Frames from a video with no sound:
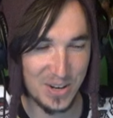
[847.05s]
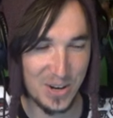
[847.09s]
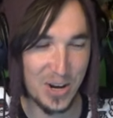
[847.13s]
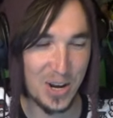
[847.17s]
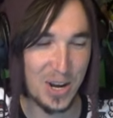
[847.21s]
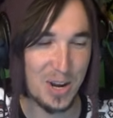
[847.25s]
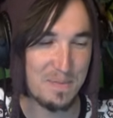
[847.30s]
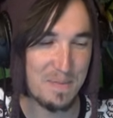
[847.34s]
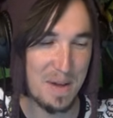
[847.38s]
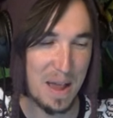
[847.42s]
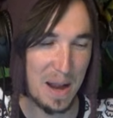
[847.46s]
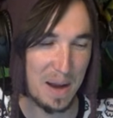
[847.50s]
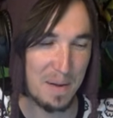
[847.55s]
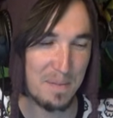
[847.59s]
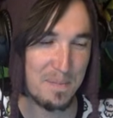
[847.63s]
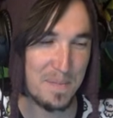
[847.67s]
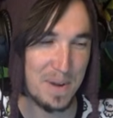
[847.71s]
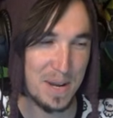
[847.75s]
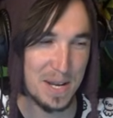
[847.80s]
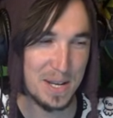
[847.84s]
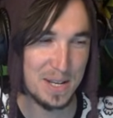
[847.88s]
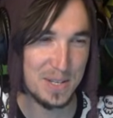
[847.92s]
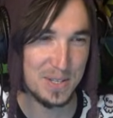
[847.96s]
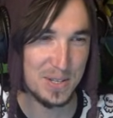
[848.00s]
You're gonna make
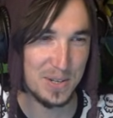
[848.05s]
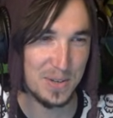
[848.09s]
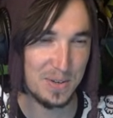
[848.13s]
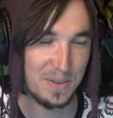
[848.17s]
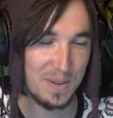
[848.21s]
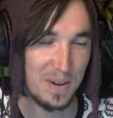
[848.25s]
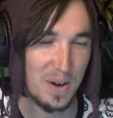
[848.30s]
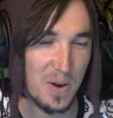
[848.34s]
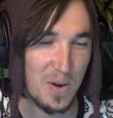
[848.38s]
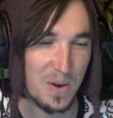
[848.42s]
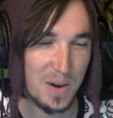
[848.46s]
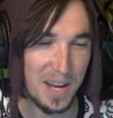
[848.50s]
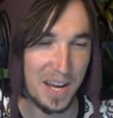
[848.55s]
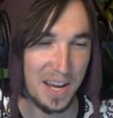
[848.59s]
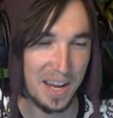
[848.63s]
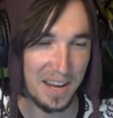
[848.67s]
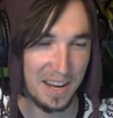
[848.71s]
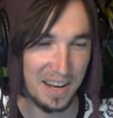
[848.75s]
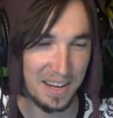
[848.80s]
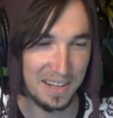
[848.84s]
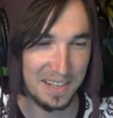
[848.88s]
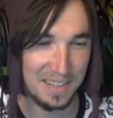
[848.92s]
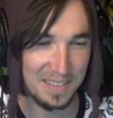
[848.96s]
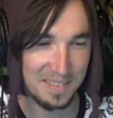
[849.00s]
me do.
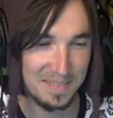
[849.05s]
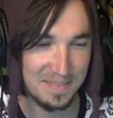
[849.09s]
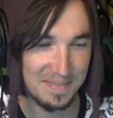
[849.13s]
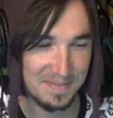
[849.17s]
Okay.